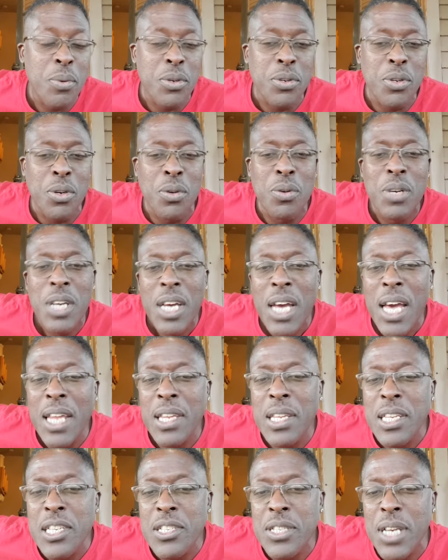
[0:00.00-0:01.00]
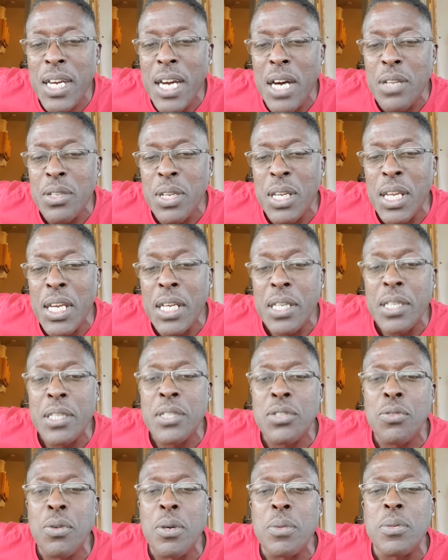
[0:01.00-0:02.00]
you do, at least check out the link in the
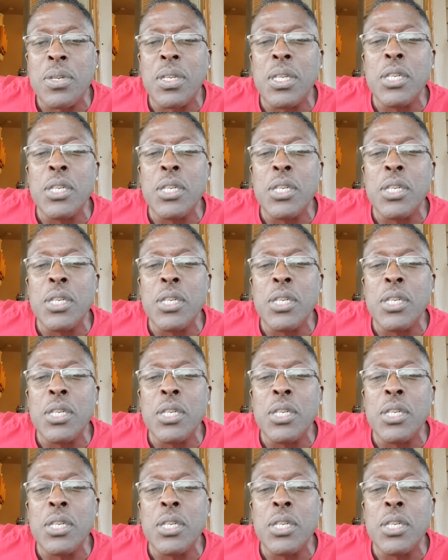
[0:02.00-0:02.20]
description.